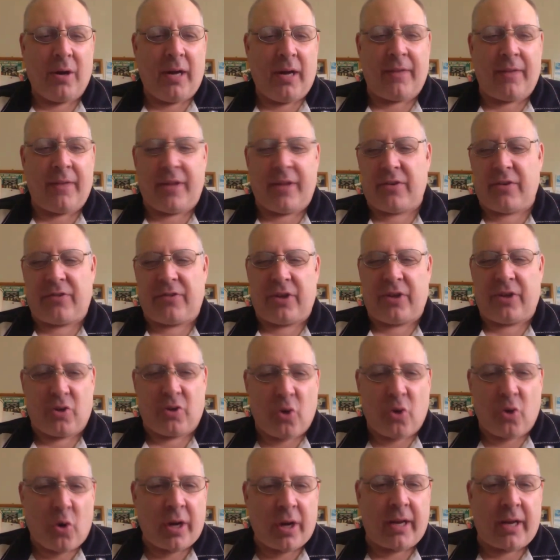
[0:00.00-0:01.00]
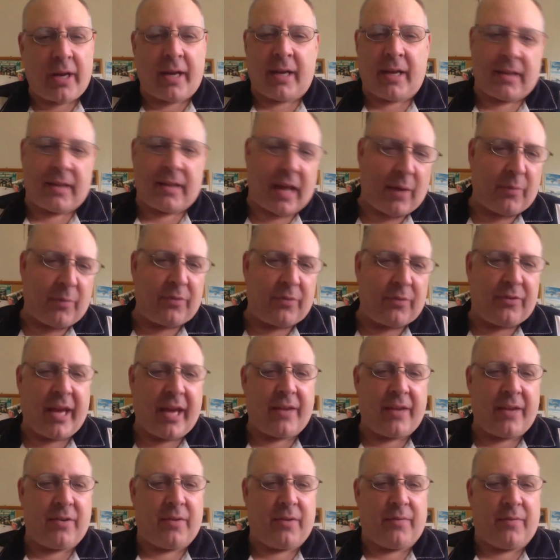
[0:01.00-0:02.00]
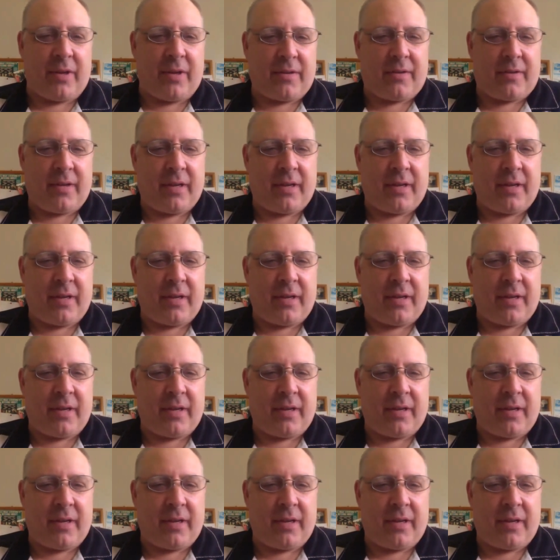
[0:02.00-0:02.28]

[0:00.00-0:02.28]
And they just ignored it, and that was the end of it.